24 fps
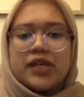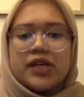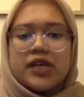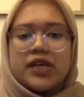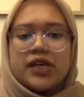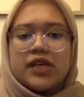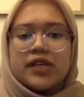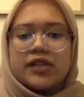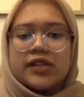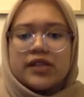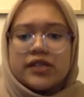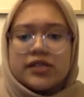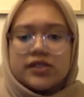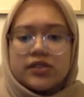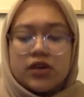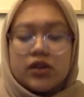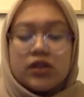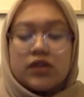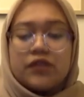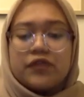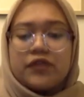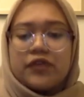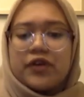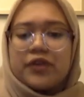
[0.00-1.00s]
That's all
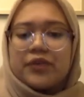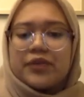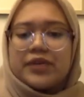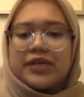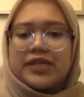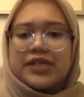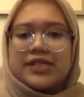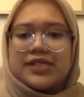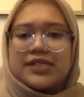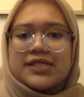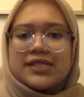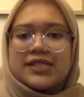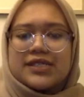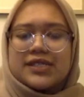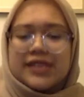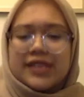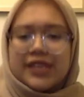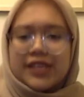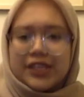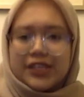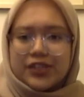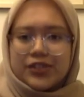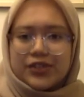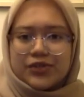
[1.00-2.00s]
from us.
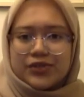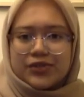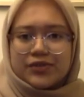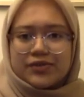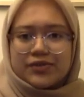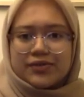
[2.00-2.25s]
Thank you.